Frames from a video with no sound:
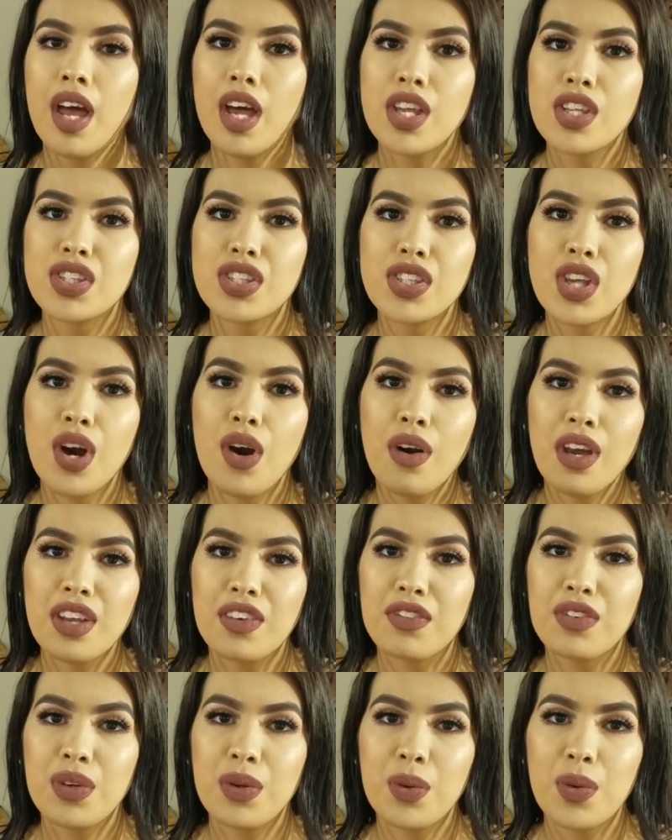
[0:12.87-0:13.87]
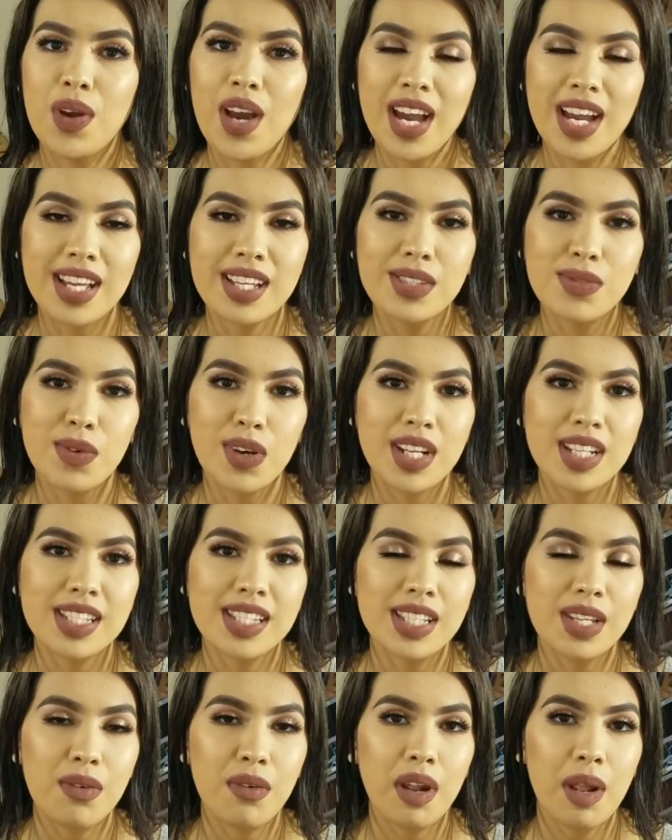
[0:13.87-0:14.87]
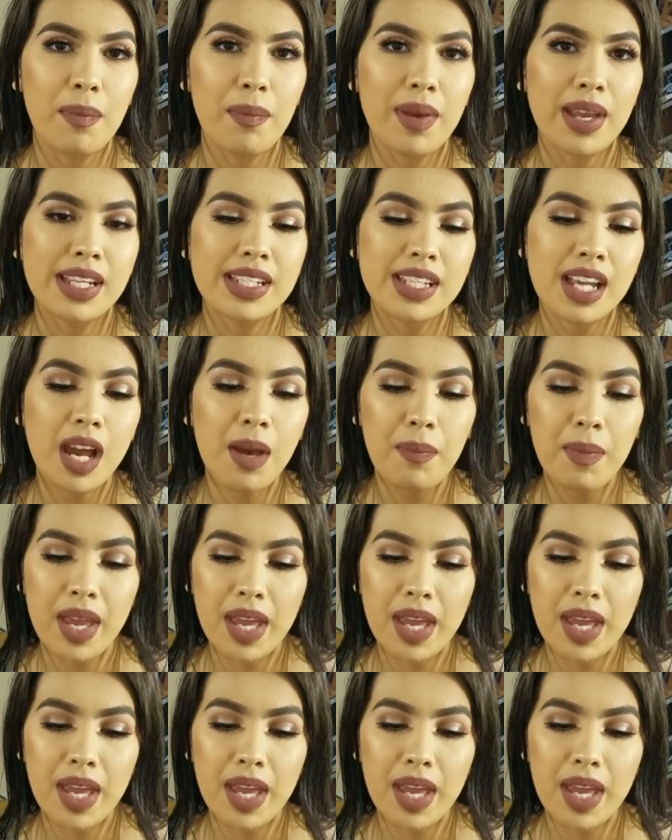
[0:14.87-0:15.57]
So if you guys want to see what I picked up